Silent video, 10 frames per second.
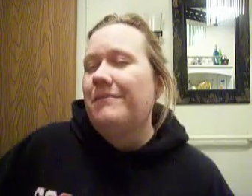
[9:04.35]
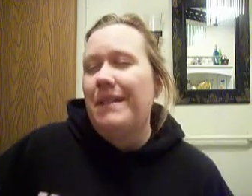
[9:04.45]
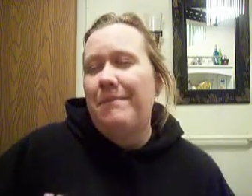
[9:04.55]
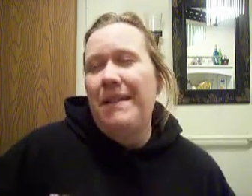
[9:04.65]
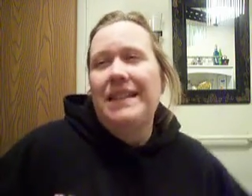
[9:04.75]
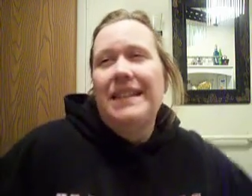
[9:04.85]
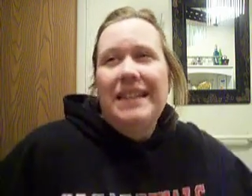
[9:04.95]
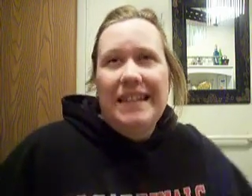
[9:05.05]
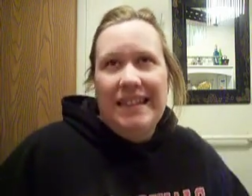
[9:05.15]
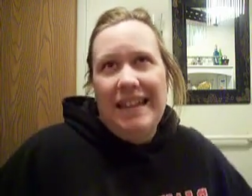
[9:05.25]
it
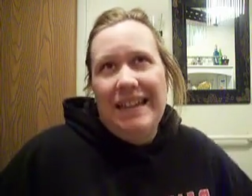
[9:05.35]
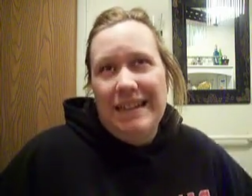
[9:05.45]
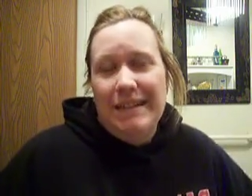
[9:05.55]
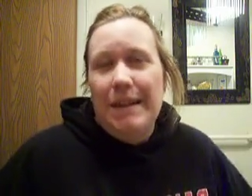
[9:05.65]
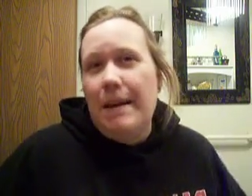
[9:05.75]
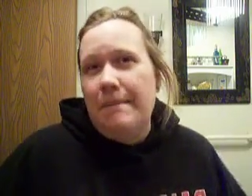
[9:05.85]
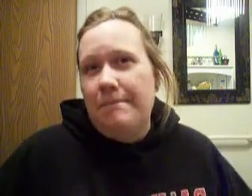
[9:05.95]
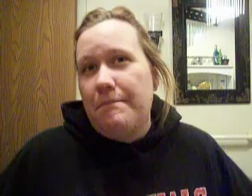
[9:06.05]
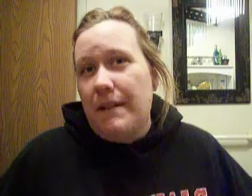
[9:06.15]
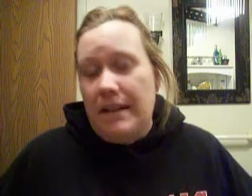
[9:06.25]
basically says
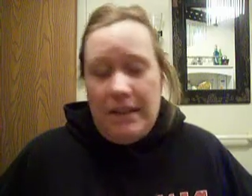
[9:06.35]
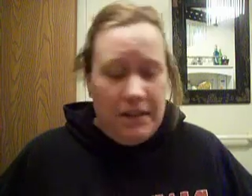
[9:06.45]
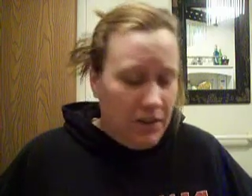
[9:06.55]
my